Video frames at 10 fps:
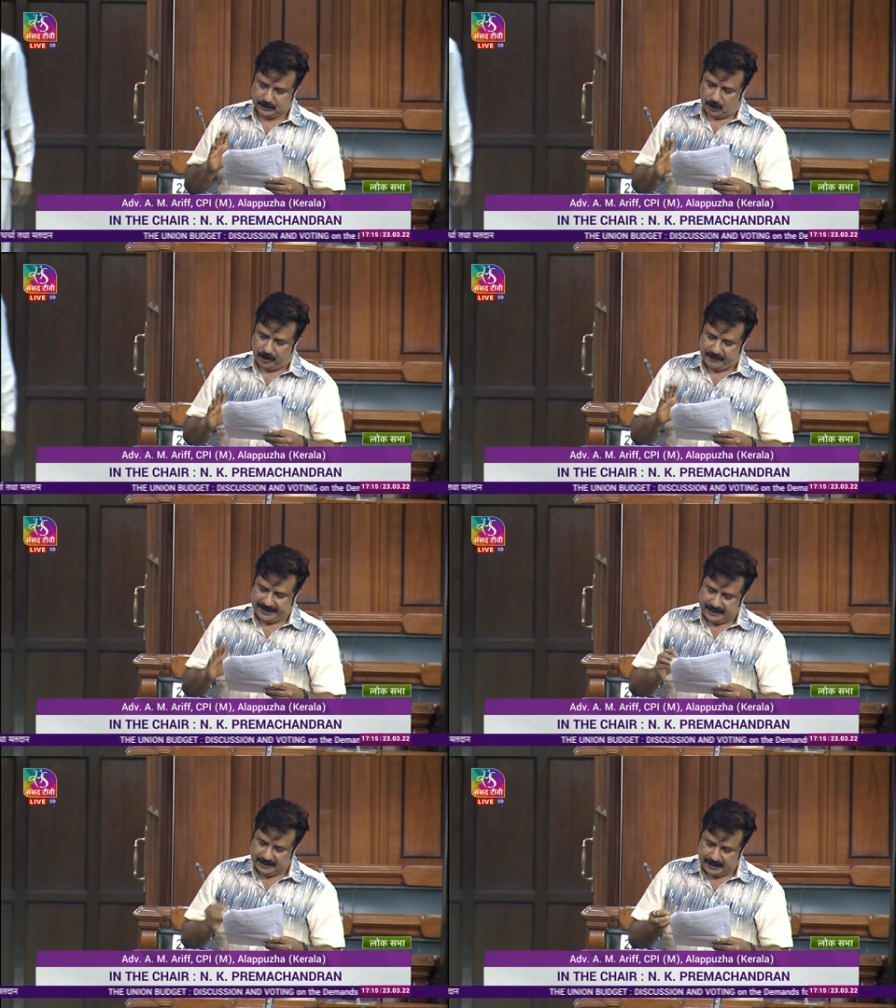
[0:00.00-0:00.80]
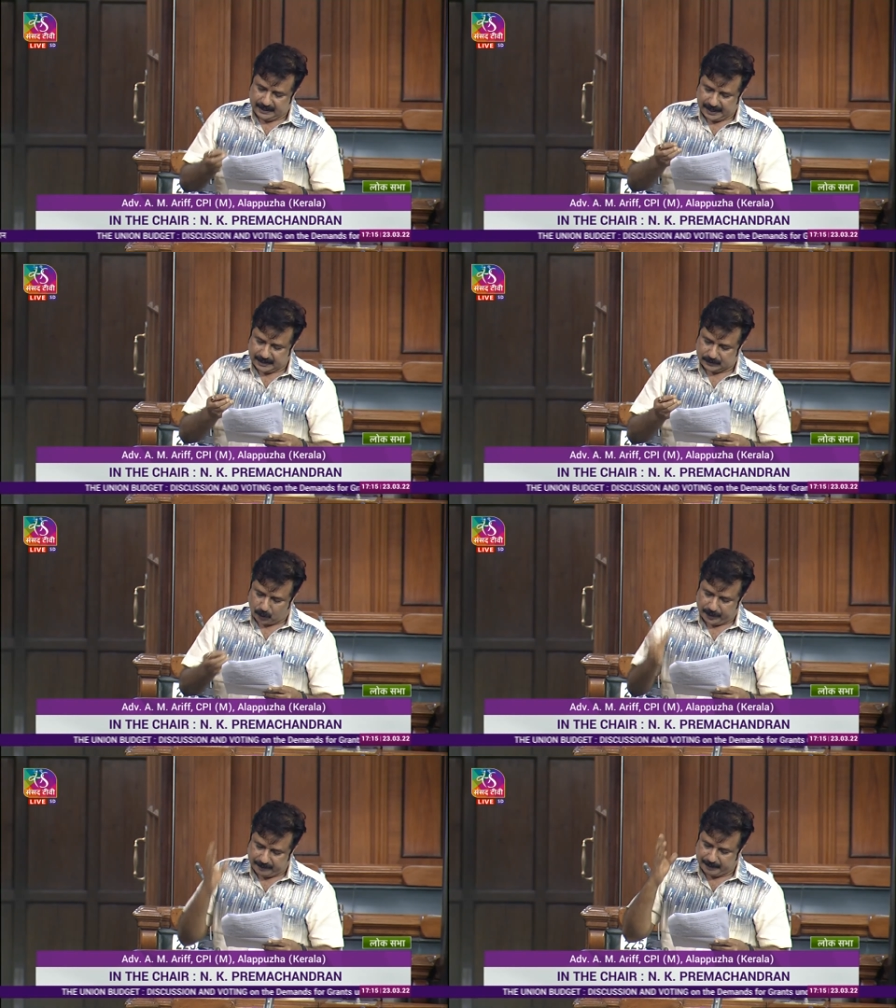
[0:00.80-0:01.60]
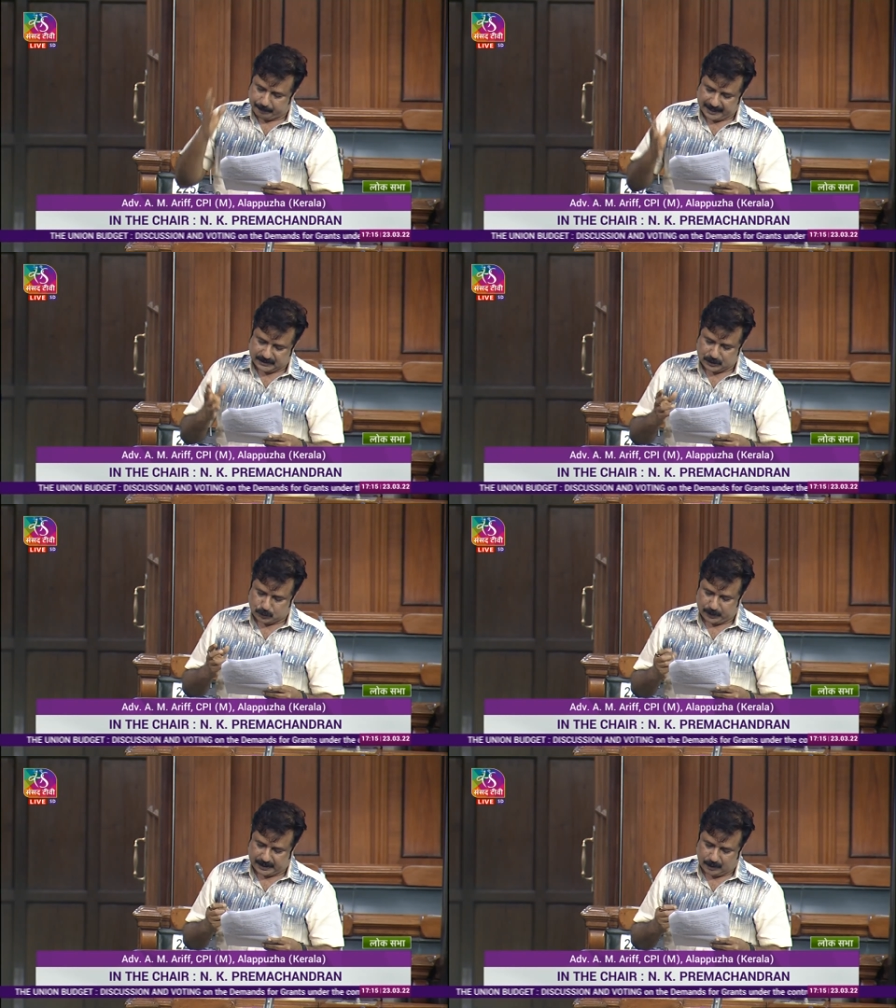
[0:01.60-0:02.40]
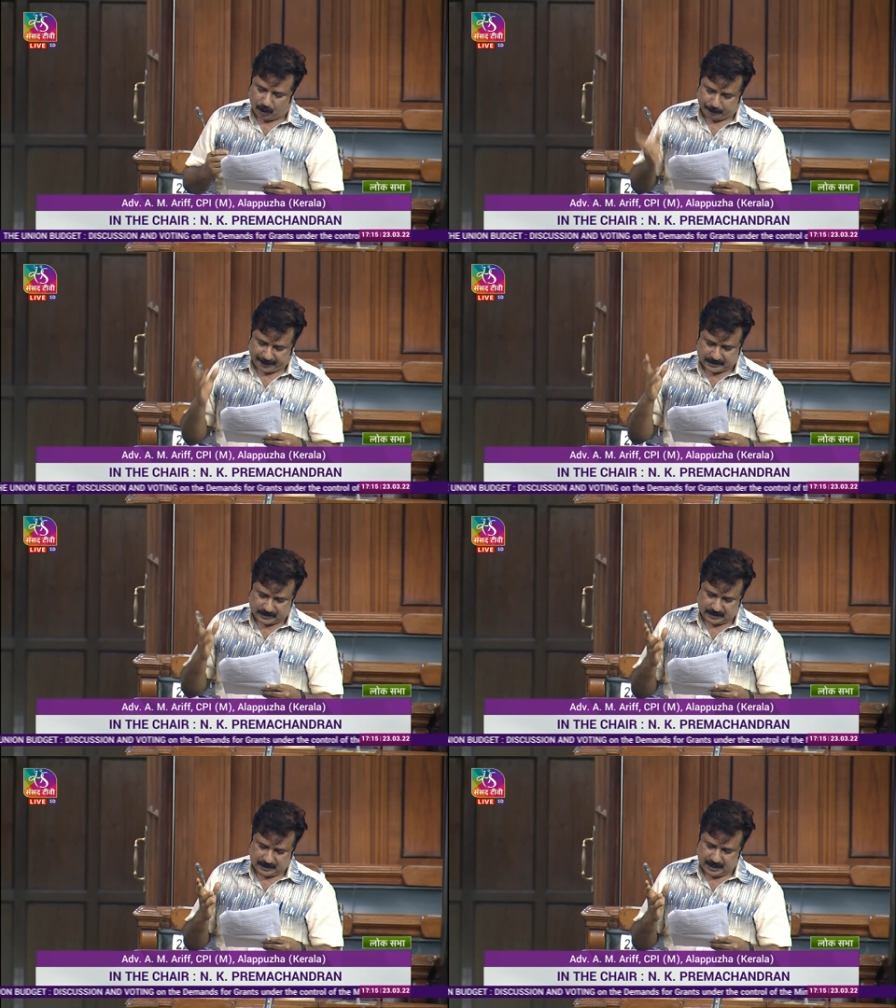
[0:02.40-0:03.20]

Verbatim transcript: throw away, in, in a throwaway prices to the corporates.